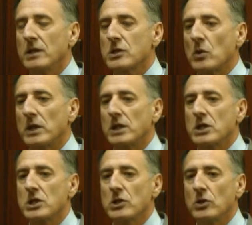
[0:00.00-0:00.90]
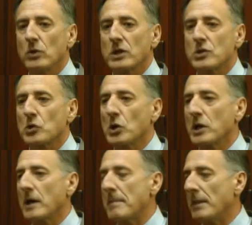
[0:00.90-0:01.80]
So in addition to her
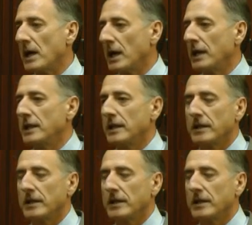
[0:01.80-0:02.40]
extraordinary mind,